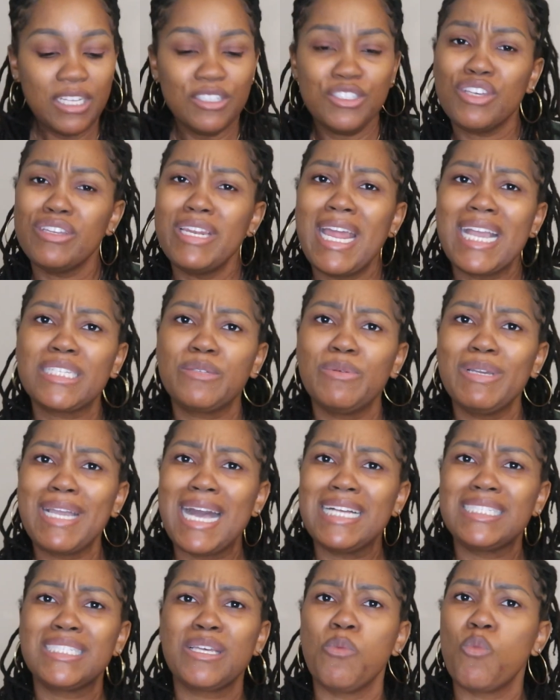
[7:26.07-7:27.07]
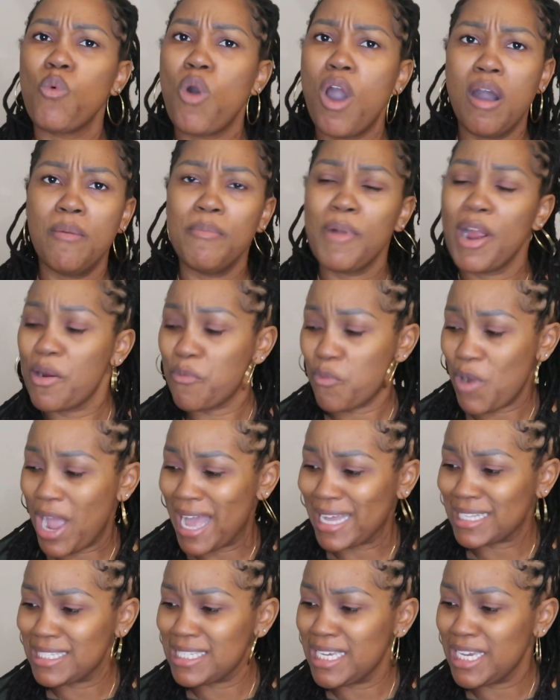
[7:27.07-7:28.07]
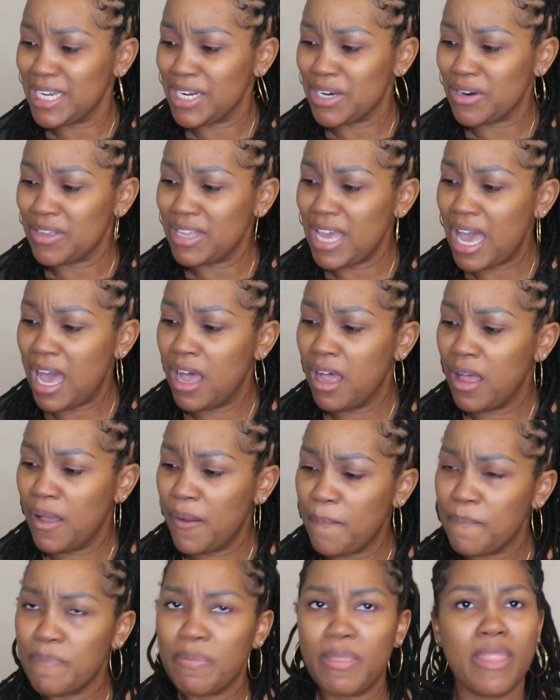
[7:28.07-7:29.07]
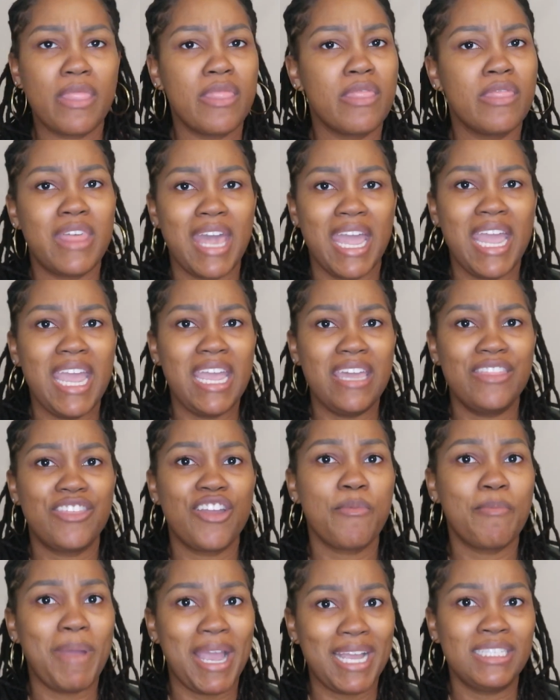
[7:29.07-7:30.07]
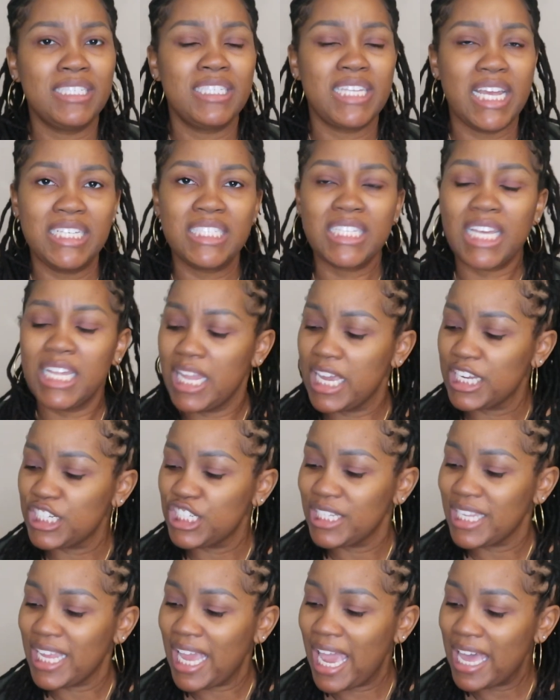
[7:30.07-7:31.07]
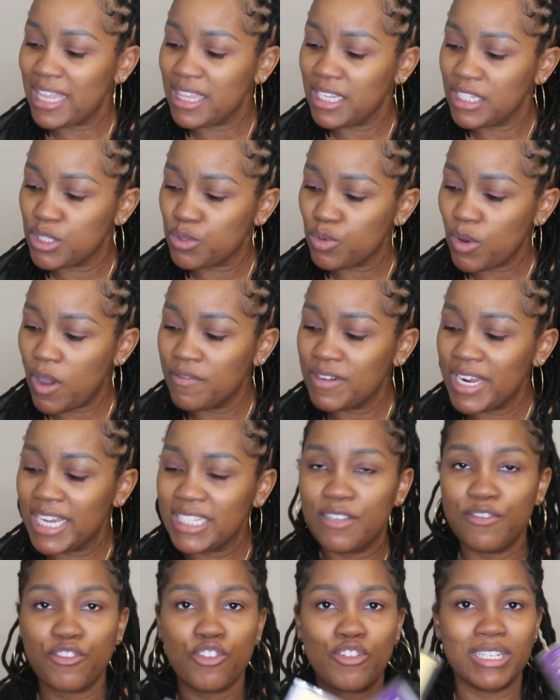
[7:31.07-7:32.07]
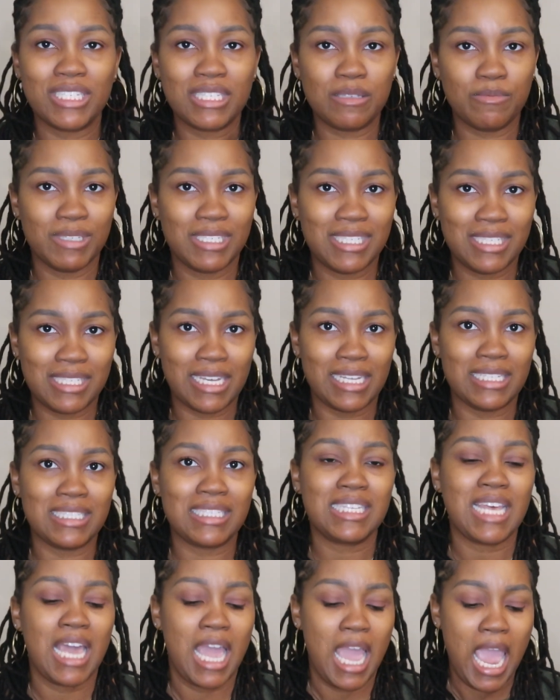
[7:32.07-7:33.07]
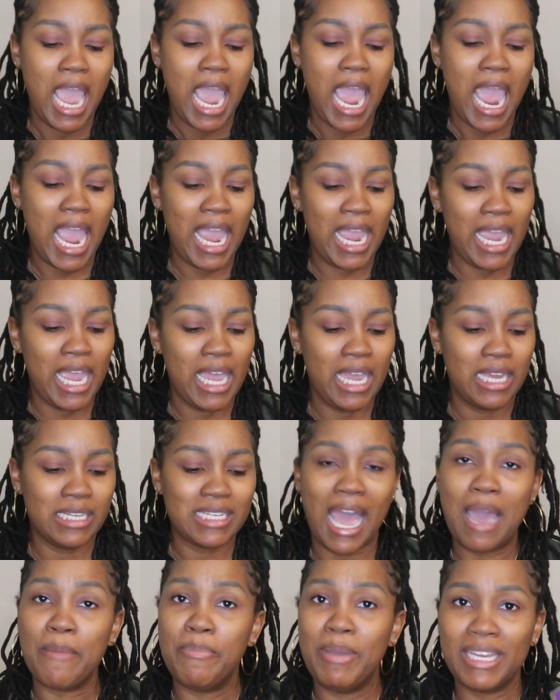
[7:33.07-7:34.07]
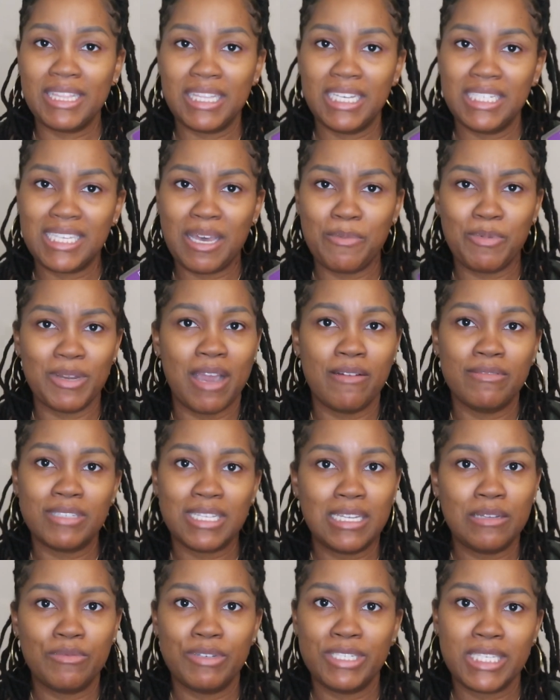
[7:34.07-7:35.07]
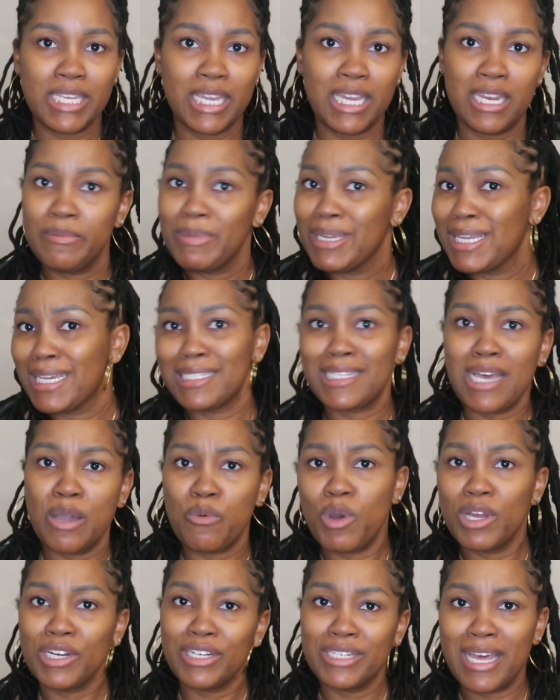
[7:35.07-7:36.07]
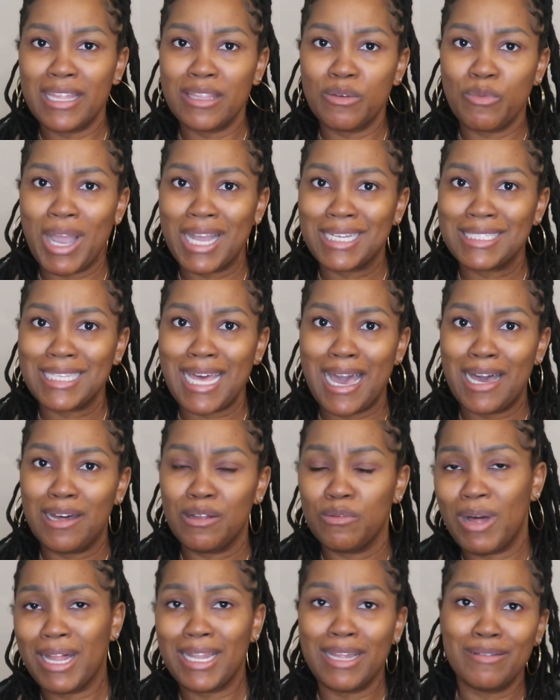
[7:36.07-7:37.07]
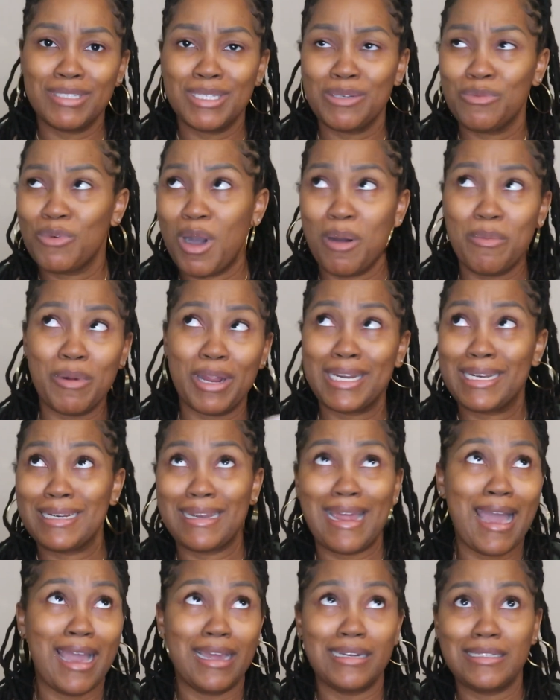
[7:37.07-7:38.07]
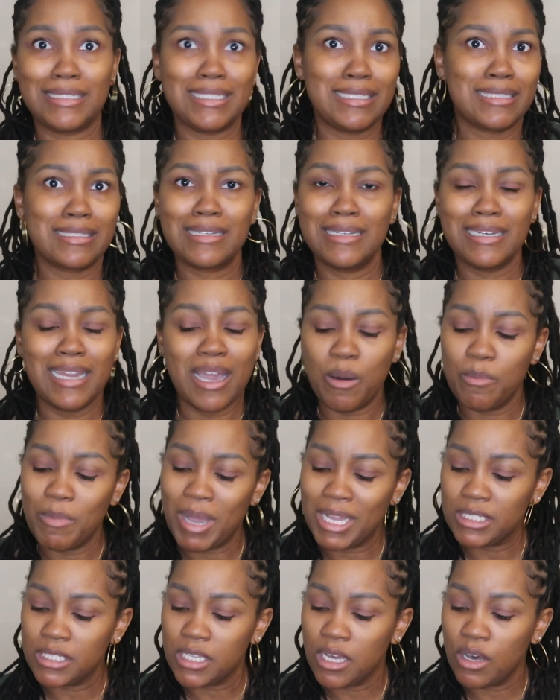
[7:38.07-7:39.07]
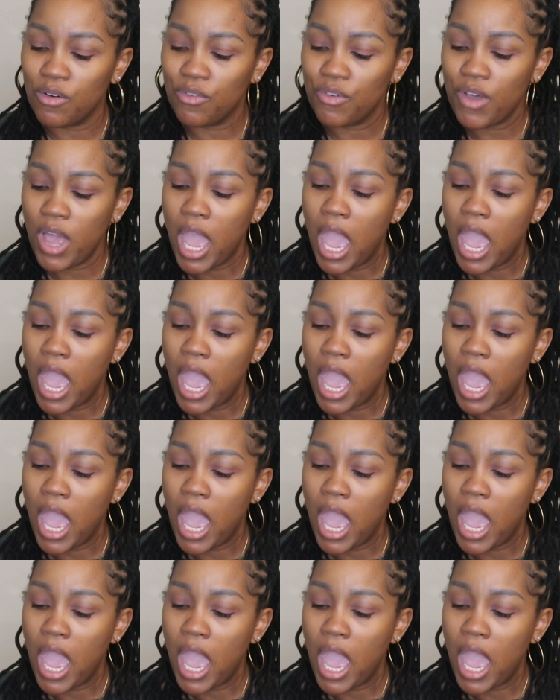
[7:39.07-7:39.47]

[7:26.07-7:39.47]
So next we got some Walmart wax here. Their Mainstays collection, they had these 12 days of Christmas scents. And I picked these up when I was in Louisiana because I wandered down the wax aisle while I was in Walmart and I just couldn't help myself.